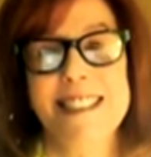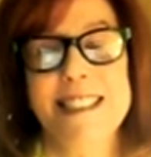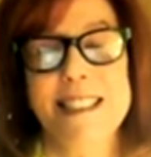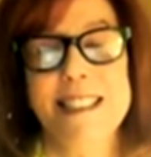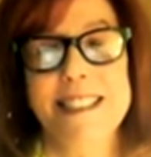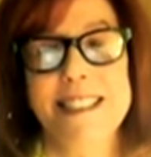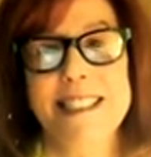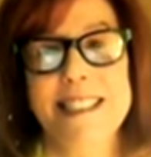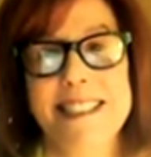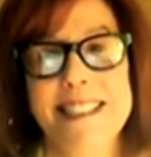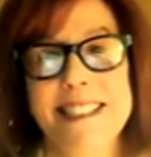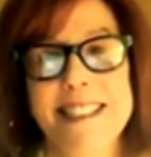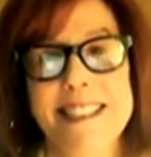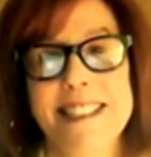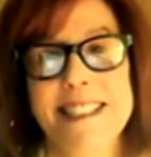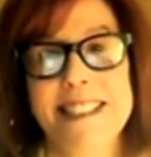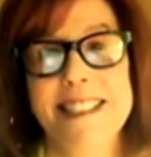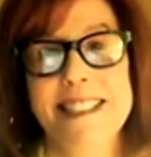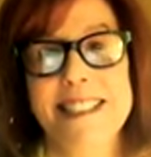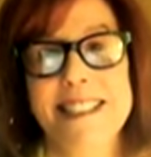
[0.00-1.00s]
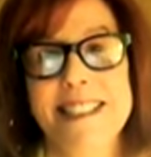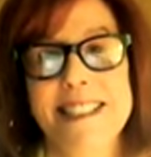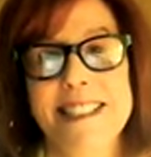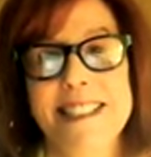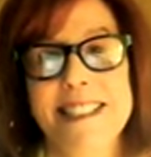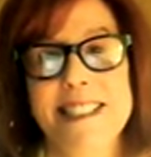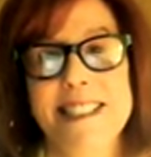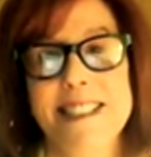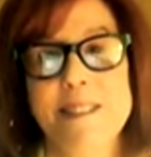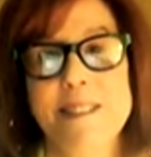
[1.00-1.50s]

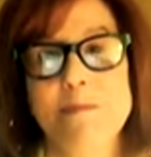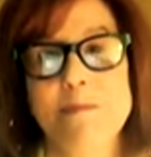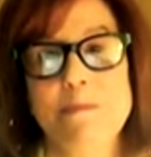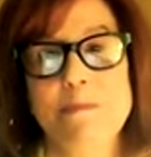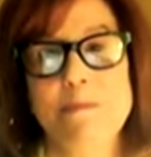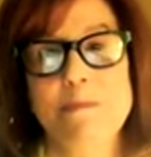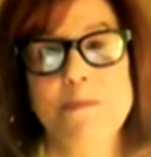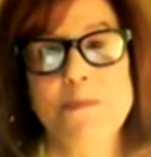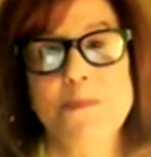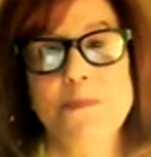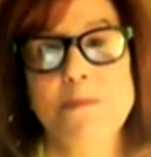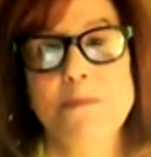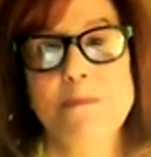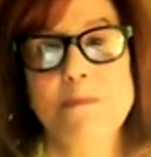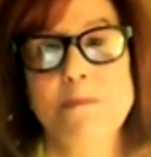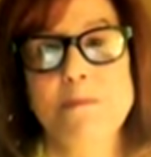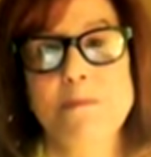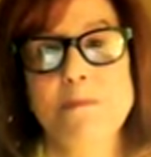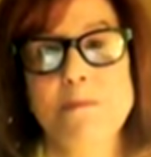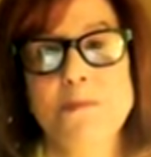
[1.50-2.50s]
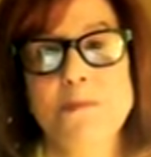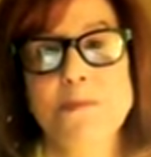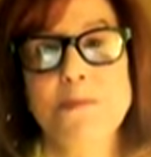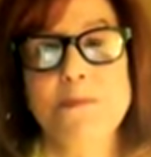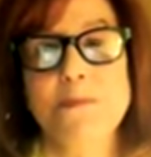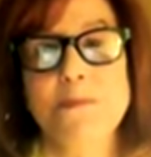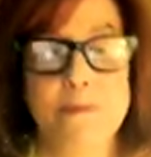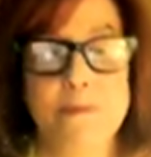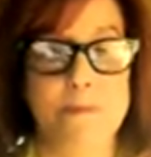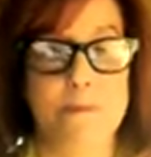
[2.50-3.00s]

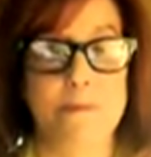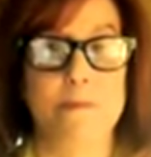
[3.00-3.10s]
(not speaking)